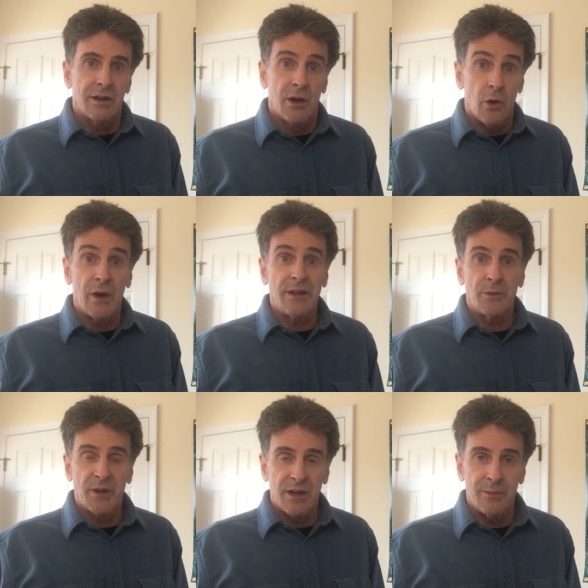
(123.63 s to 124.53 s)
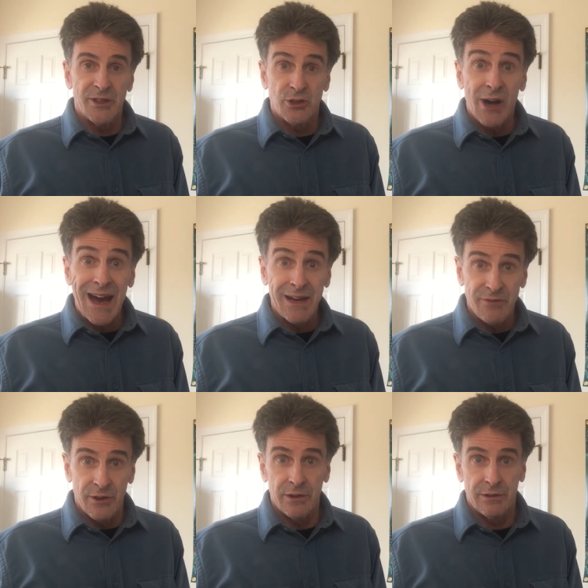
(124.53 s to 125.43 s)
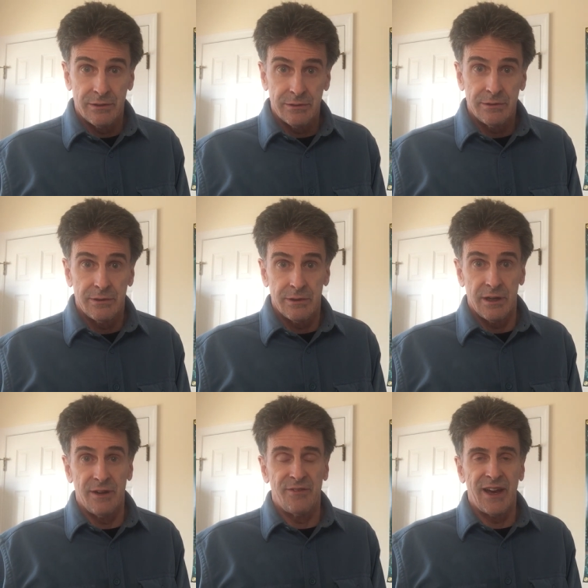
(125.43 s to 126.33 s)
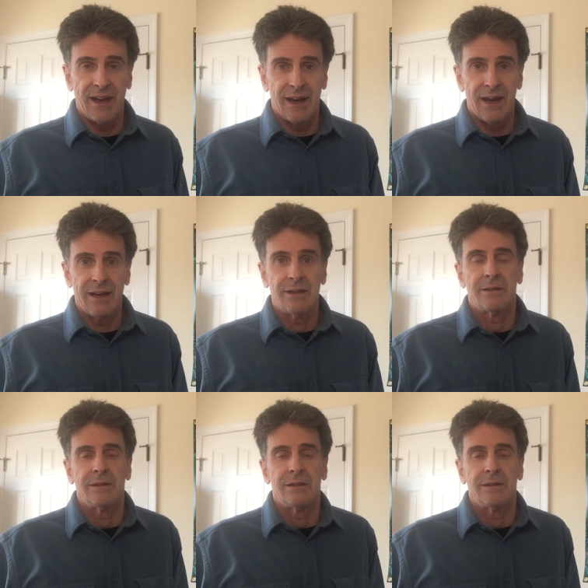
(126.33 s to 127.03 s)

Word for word: going to become a driver of AI?